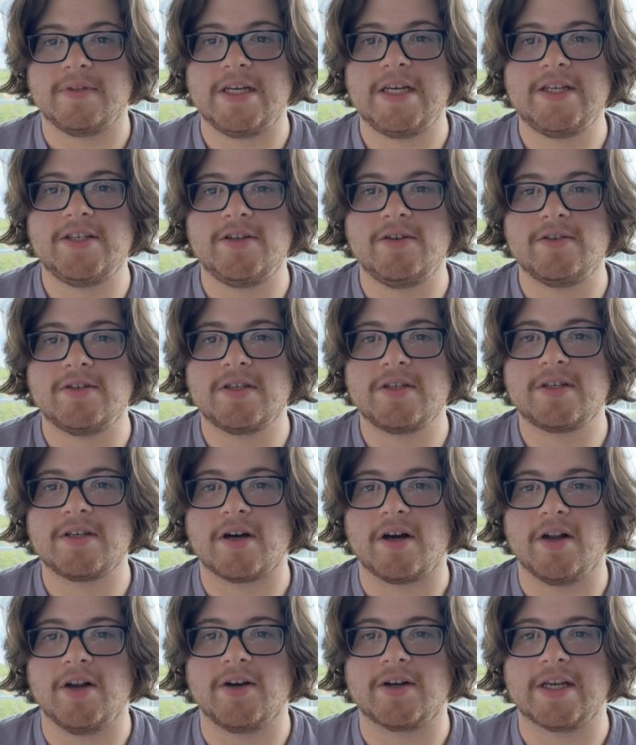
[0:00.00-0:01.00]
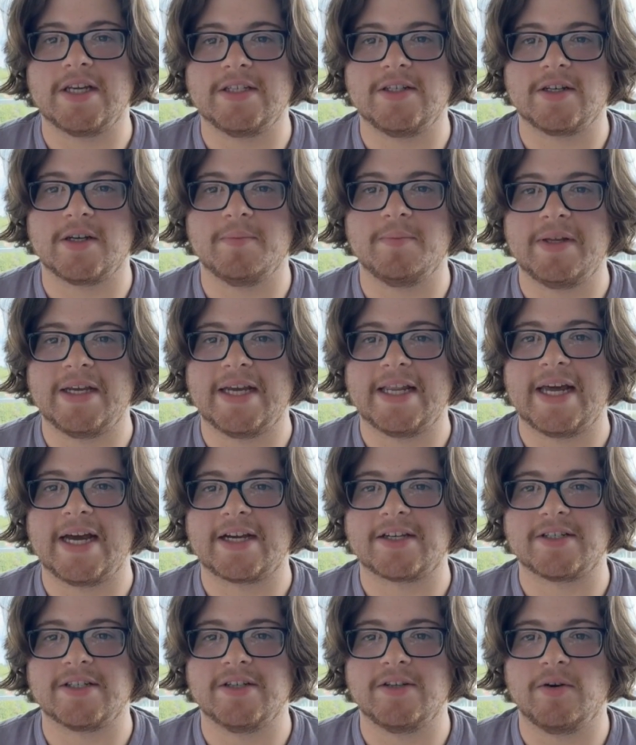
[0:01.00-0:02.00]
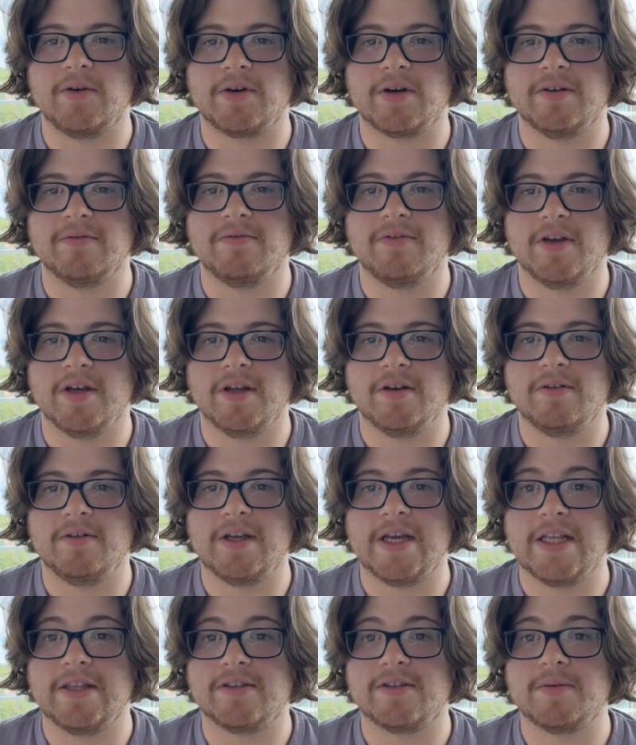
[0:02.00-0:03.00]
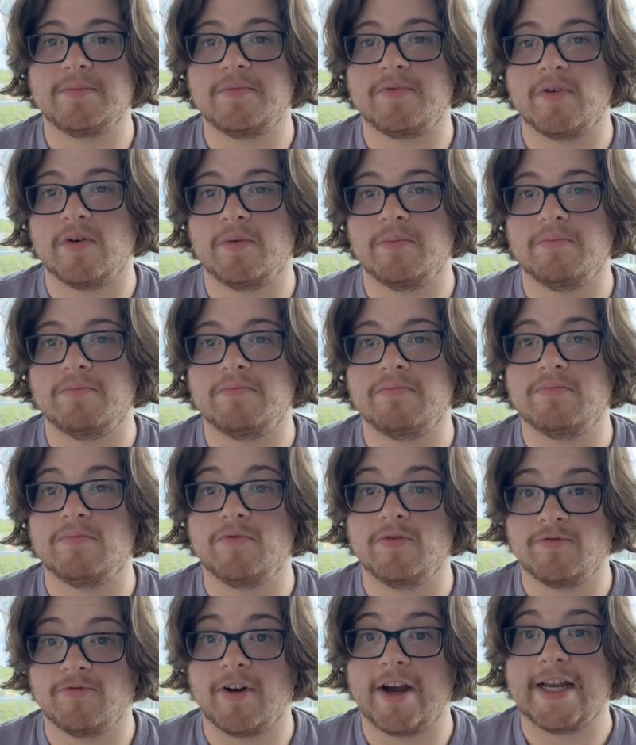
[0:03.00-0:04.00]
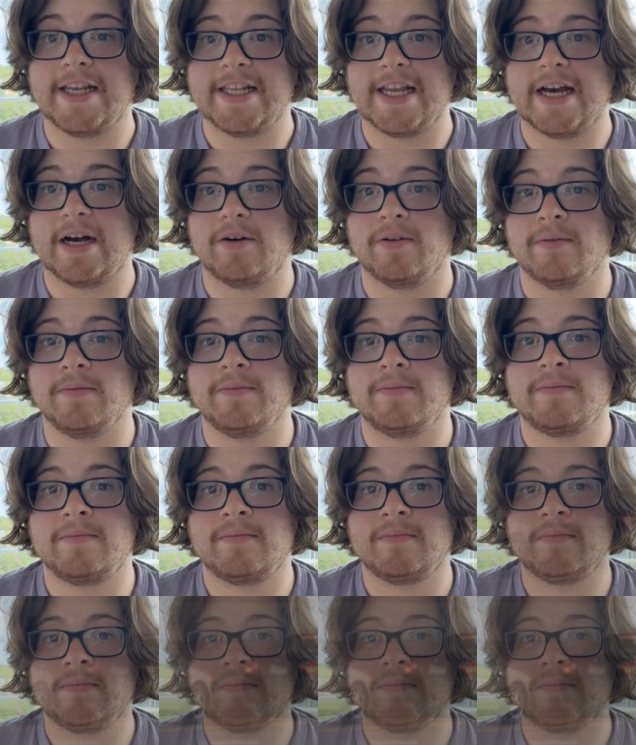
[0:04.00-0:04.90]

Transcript: These users are looking to complete an action or convert in some form right now. Out